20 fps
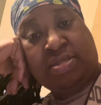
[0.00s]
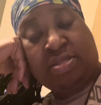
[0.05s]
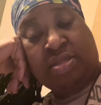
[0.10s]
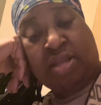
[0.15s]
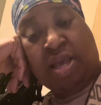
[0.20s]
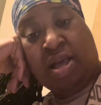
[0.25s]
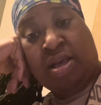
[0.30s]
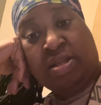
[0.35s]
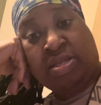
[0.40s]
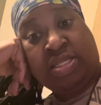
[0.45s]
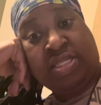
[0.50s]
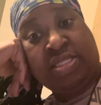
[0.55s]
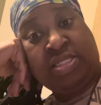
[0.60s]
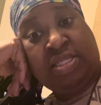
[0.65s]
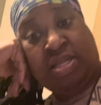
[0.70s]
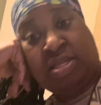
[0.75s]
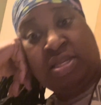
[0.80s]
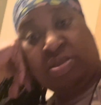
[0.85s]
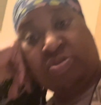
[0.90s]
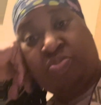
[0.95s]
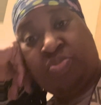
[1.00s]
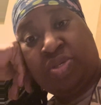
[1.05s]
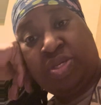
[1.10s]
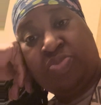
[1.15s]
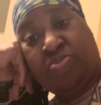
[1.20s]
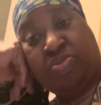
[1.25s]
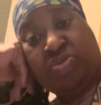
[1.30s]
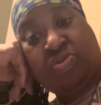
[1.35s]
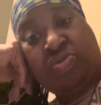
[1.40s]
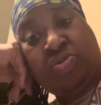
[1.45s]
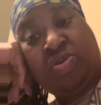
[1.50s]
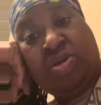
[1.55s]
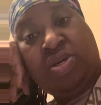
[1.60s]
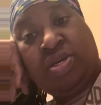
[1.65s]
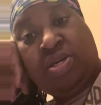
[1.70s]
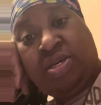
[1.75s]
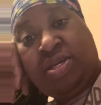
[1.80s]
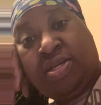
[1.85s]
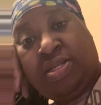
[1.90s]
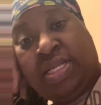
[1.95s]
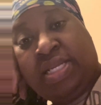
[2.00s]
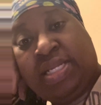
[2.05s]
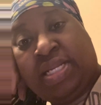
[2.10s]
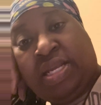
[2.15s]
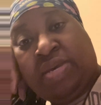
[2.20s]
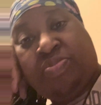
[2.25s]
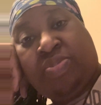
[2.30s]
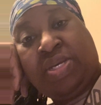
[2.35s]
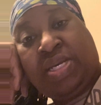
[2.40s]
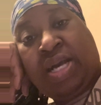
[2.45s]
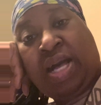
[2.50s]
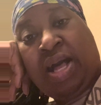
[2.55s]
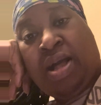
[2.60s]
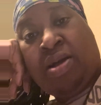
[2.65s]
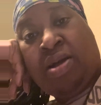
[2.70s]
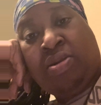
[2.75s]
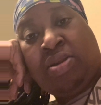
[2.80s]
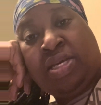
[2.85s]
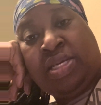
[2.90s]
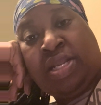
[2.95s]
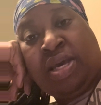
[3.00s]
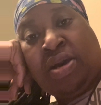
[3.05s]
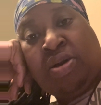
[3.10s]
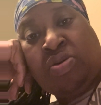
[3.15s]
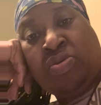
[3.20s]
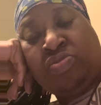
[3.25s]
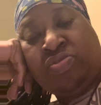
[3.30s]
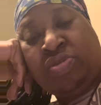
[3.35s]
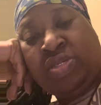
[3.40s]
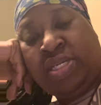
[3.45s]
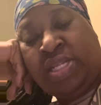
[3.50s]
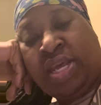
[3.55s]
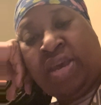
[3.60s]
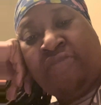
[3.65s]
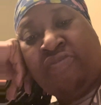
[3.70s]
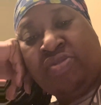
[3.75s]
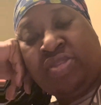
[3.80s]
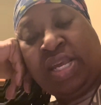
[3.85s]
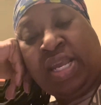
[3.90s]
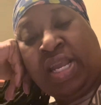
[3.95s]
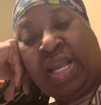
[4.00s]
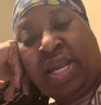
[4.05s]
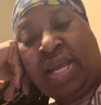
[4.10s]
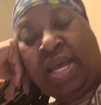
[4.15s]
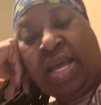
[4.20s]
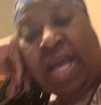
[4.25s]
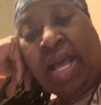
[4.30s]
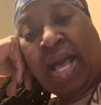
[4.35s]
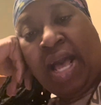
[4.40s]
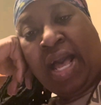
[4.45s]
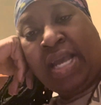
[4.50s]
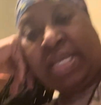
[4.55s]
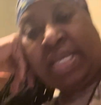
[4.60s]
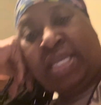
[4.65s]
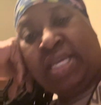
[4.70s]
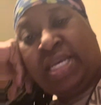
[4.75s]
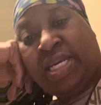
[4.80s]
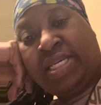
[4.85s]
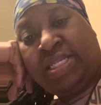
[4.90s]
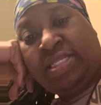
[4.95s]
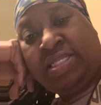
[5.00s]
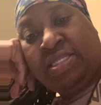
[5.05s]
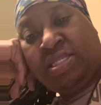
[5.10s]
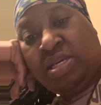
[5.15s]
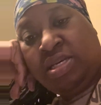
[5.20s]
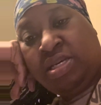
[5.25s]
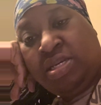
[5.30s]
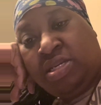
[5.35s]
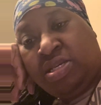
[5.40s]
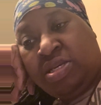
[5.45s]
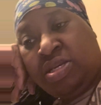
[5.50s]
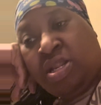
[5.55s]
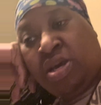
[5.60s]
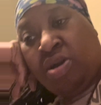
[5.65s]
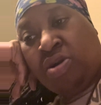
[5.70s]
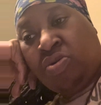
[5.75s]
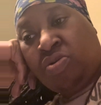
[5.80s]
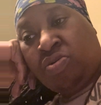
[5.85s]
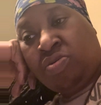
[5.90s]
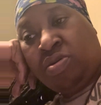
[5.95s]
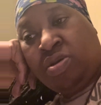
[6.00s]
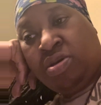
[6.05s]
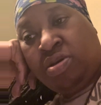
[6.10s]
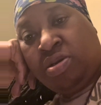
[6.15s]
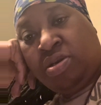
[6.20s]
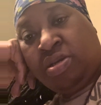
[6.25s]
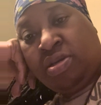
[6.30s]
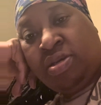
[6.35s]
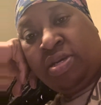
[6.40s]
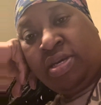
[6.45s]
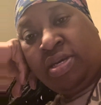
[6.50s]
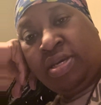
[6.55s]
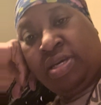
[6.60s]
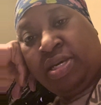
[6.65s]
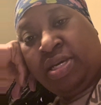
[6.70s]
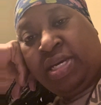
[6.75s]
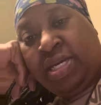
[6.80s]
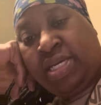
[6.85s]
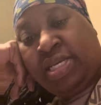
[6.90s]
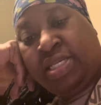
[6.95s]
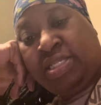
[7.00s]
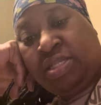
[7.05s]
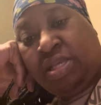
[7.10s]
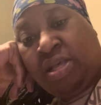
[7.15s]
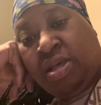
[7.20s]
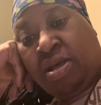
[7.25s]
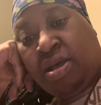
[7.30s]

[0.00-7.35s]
all these other people that they be calling on and everything. I guess, you know, his